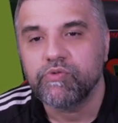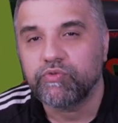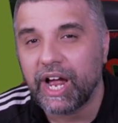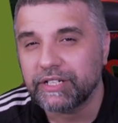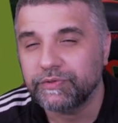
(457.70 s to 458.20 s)

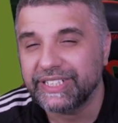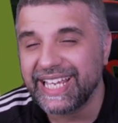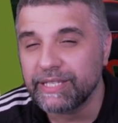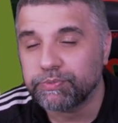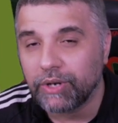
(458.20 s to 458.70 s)
Rashford
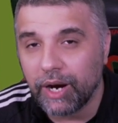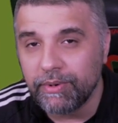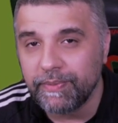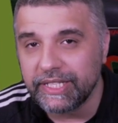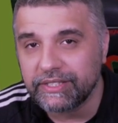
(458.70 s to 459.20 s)
is
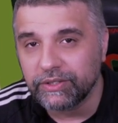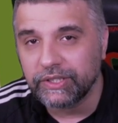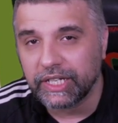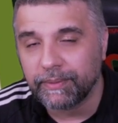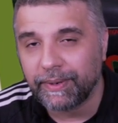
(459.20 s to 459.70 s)
probably still
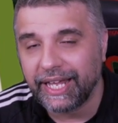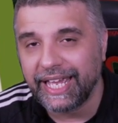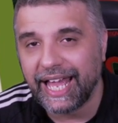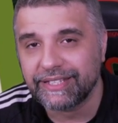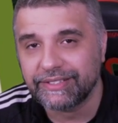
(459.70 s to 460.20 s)
going to
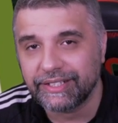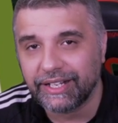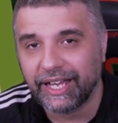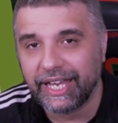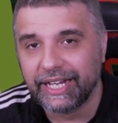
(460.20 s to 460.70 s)
play as the
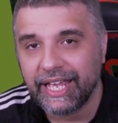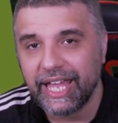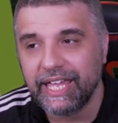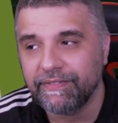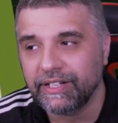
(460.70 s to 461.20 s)
9,
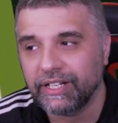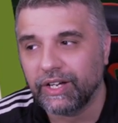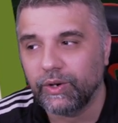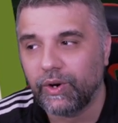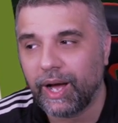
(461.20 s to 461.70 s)
even
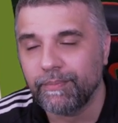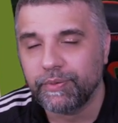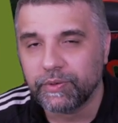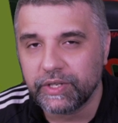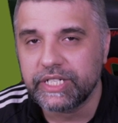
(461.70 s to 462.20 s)
though I'm
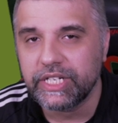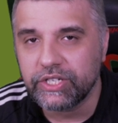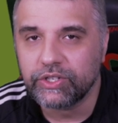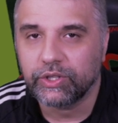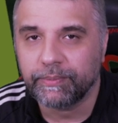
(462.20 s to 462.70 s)
pretty
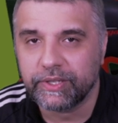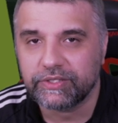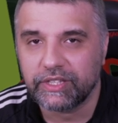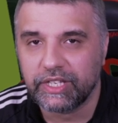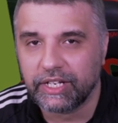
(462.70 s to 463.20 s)
sure
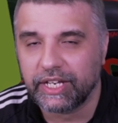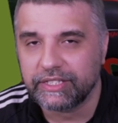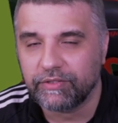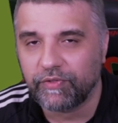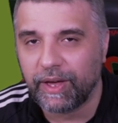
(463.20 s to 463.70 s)
most of the
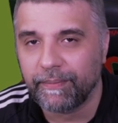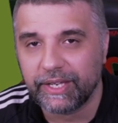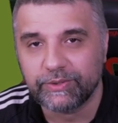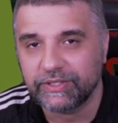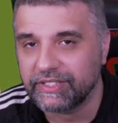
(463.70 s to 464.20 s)
United fan
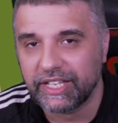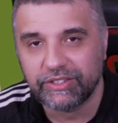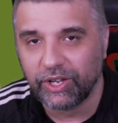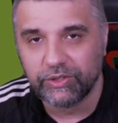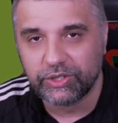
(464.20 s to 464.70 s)
base would say,
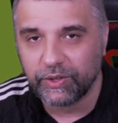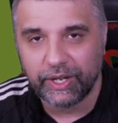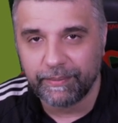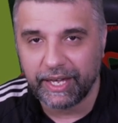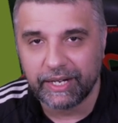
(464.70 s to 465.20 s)
don't do
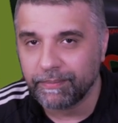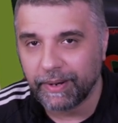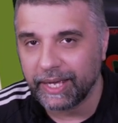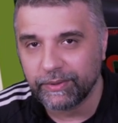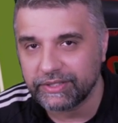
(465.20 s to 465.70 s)
it, man.
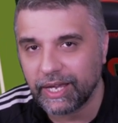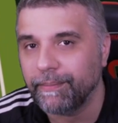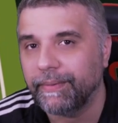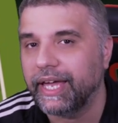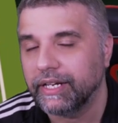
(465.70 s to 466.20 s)
Play with
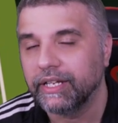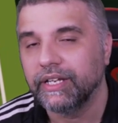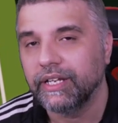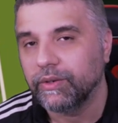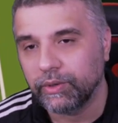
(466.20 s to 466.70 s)
10 men.
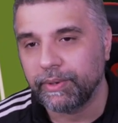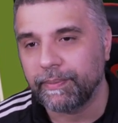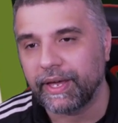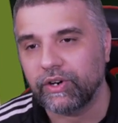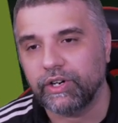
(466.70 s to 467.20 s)
Would be
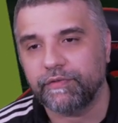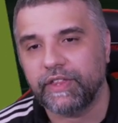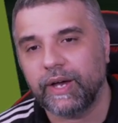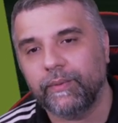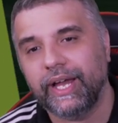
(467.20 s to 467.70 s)
better off
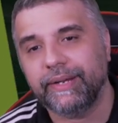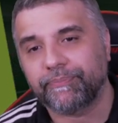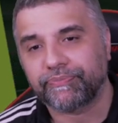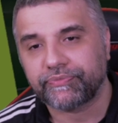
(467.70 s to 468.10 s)
that way.